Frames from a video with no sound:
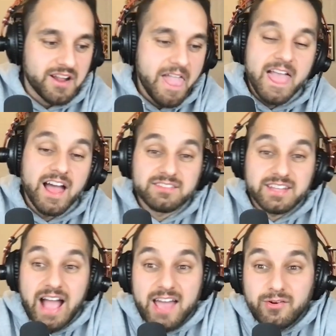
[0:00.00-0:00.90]
And I was
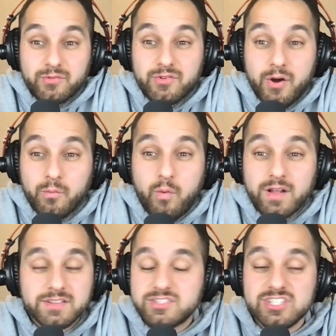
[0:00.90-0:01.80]
like, I don't know
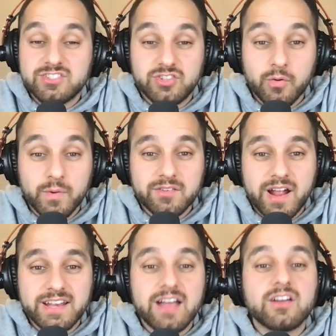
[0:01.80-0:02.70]
what she's doing
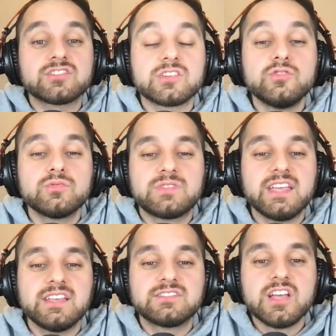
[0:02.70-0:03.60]
right now. Because her new
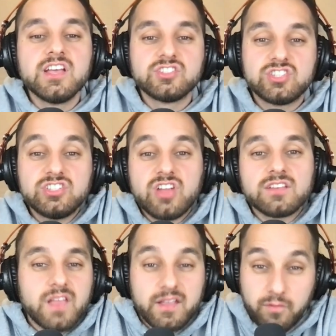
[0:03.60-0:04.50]
thing is she
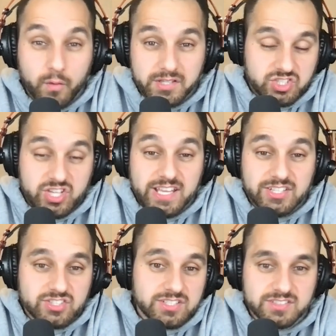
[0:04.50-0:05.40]
does like voice
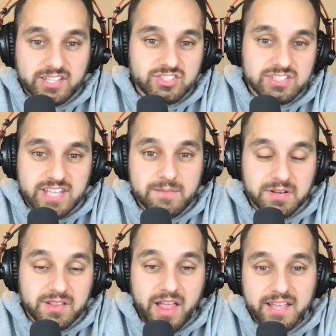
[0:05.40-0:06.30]
changes. Like she's
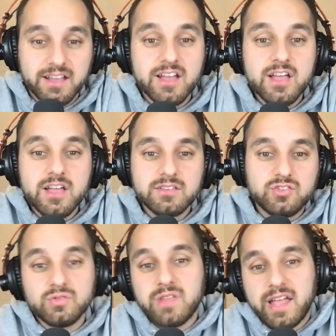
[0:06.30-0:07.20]
able to like
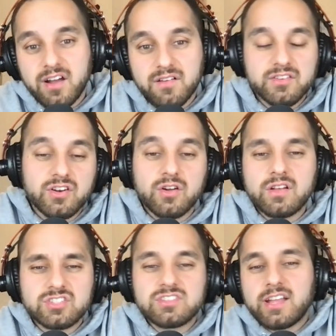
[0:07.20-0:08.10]
do like,
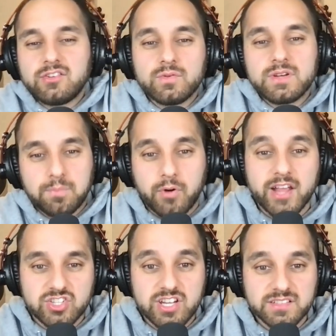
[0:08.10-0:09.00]
she's like doing
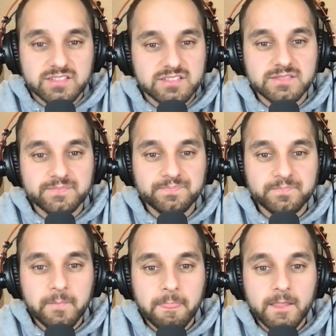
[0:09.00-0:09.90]
impressions.
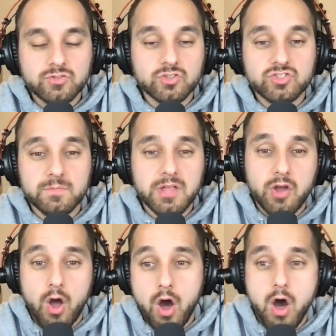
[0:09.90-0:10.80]
So she'll be
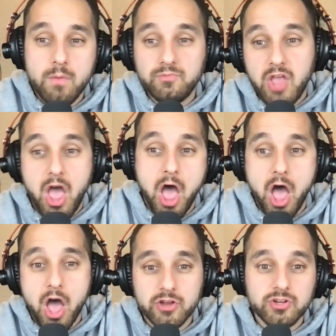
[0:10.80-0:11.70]
like, okay. I'm
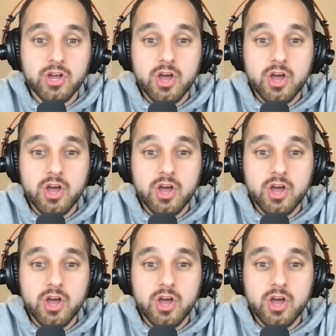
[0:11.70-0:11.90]
Dad.